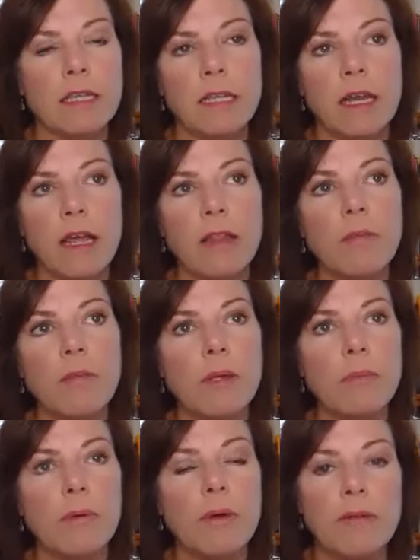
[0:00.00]
And then other
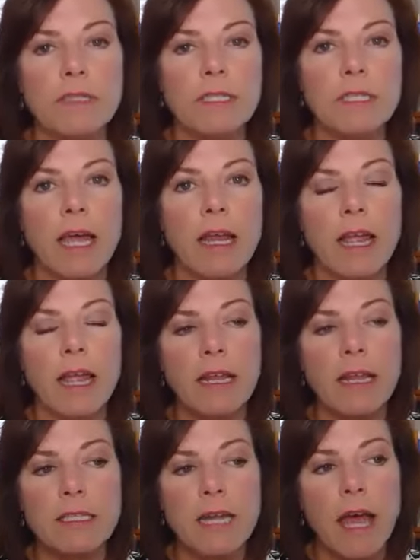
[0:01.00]
people have said, and
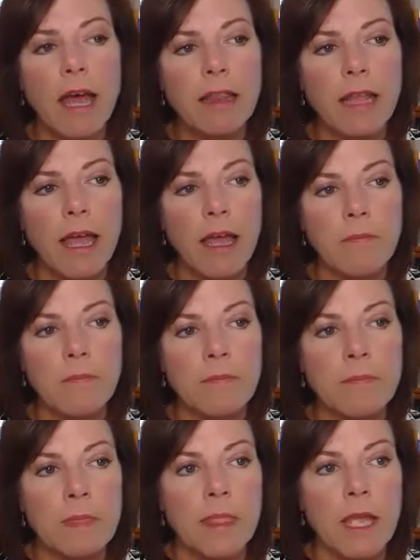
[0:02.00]
it's not that
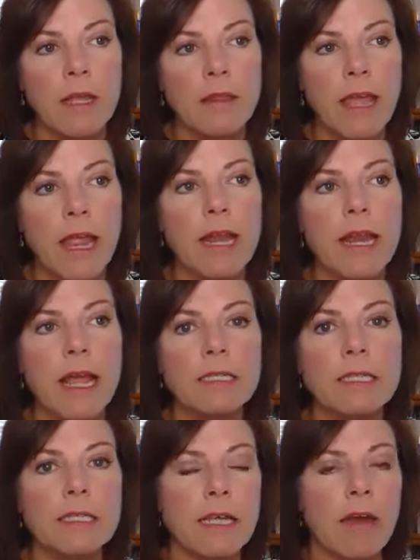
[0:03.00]
they
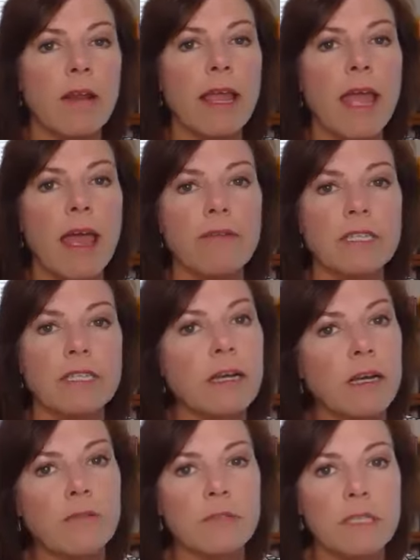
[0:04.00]
necessarily have a
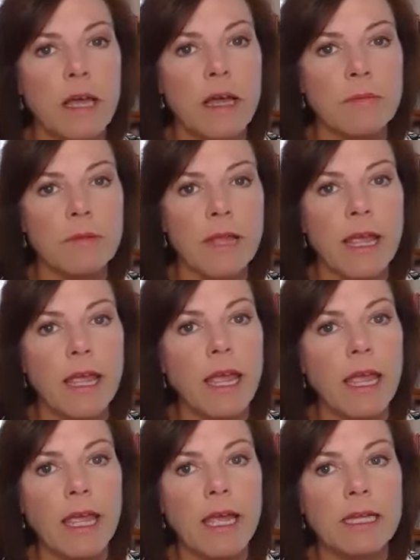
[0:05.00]
ton of time in their
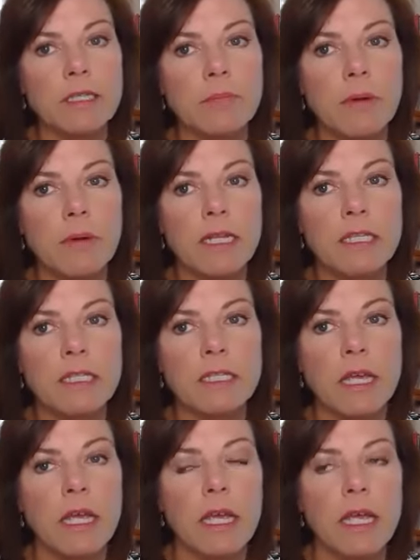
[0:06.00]
hands, but it's
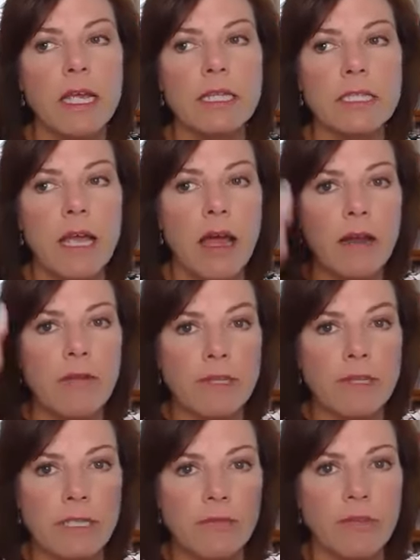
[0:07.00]
kind of a
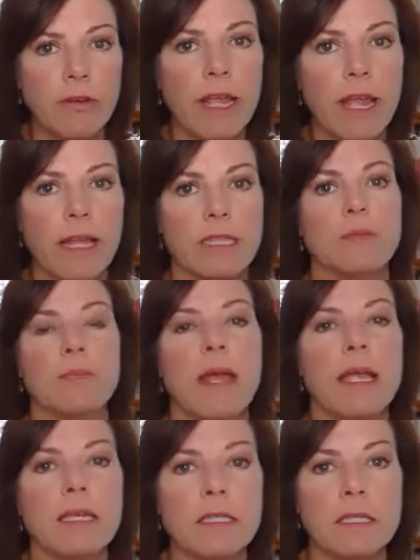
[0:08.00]
different
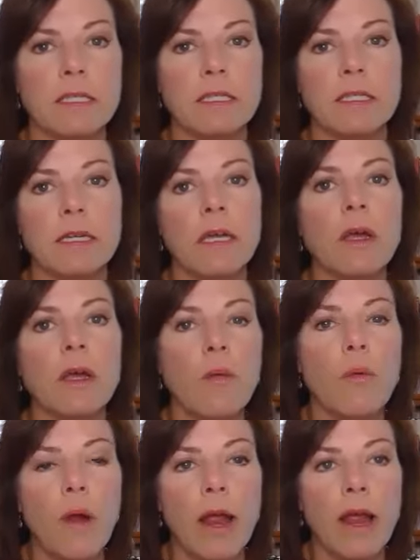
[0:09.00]
headspace
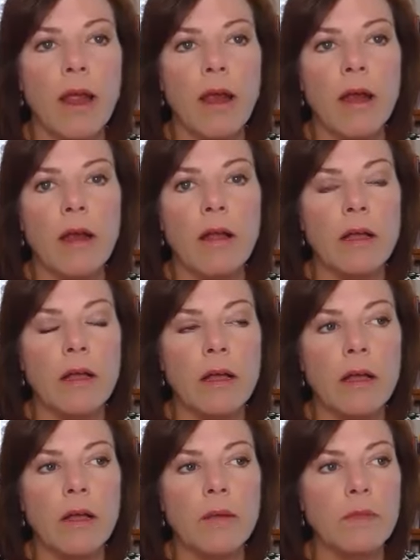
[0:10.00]
where,
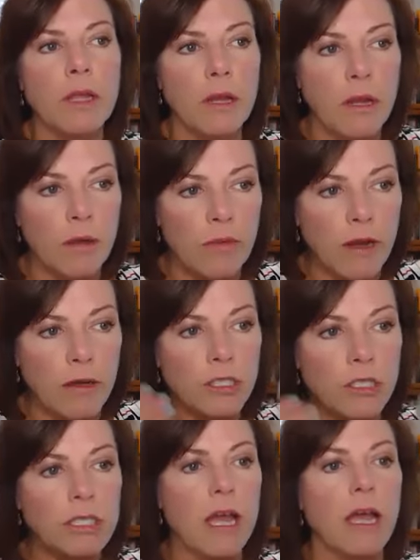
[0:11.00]
they're
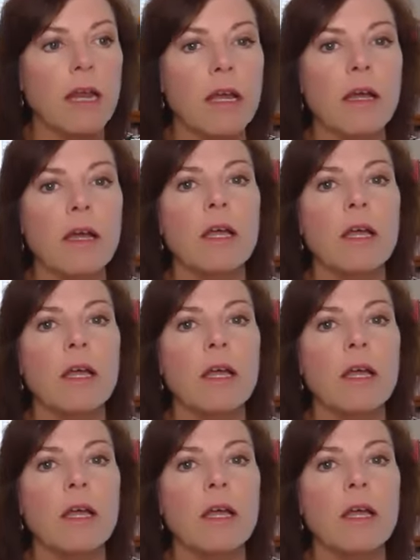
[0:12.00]
just kind of